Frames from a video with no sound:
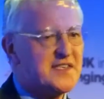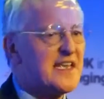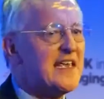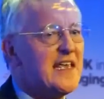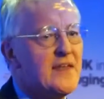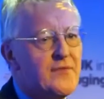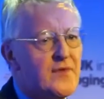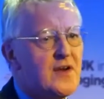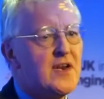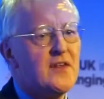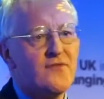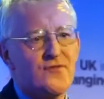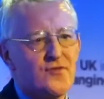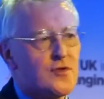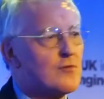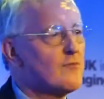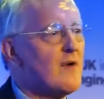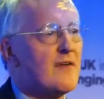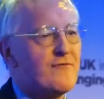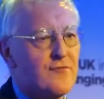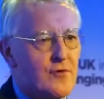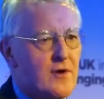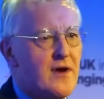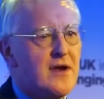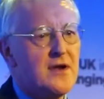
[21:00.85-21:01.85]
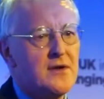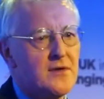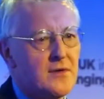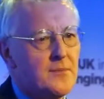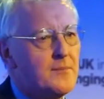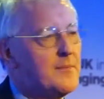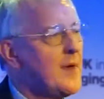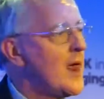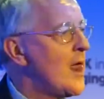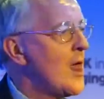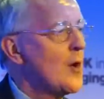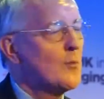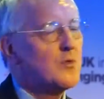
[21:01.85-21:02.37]
even if the
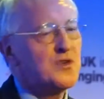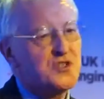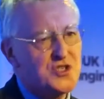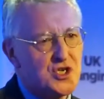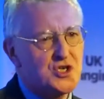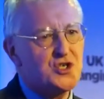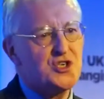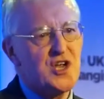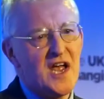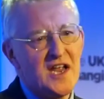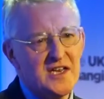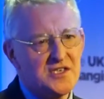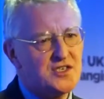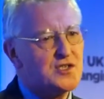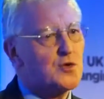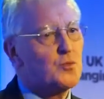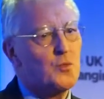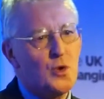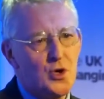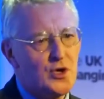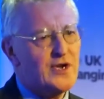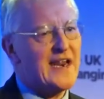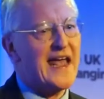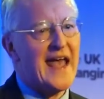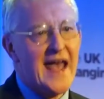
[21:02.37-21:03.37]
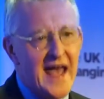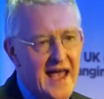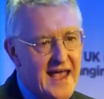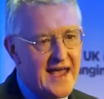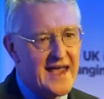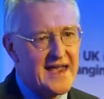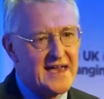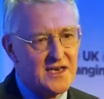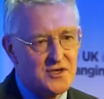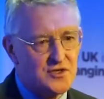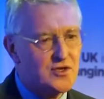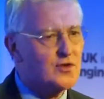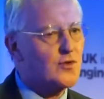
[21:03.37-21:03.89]
referendum was to change the word
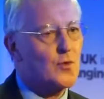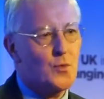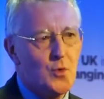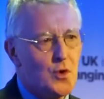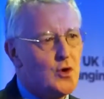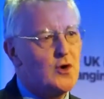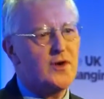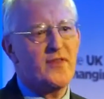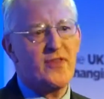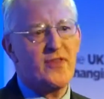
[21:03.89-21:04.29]
a to the word